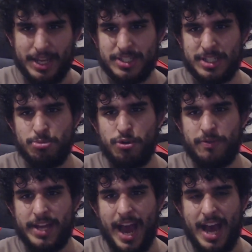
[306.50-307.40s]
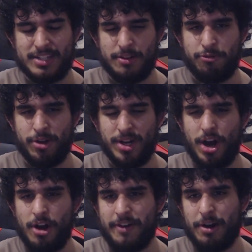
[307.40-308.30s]
this movie has a
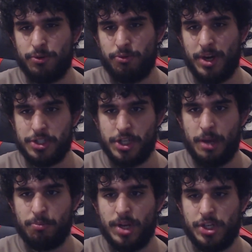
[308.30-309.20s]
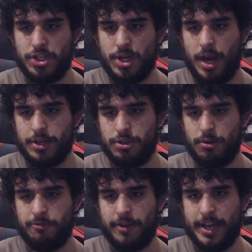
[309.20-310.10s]
3.5 hour runtime, which I
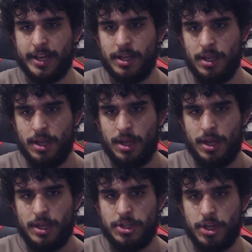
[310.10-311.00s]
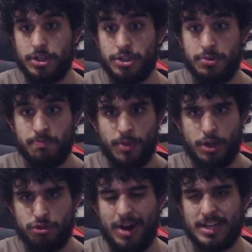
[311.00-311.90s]
do think does
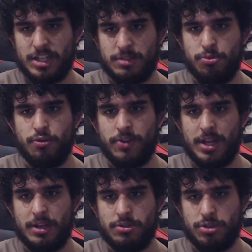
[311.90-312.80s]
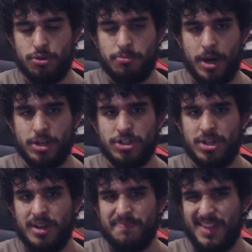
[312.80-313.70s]
drag this movie too much,
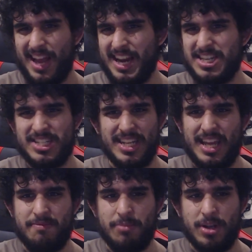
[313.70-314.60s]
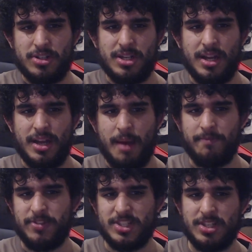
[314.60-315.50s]
and it doesn't give much
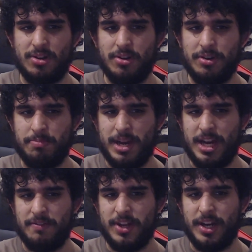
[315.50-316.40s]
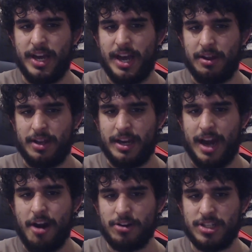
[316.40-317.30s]
emphasis on many of the other
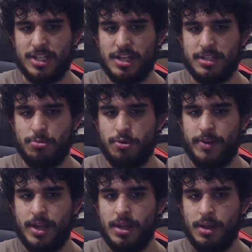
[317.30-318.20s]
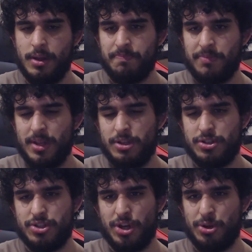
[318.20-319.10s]
characters in this movie.
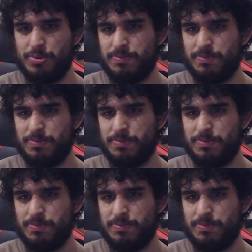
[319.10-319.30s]
So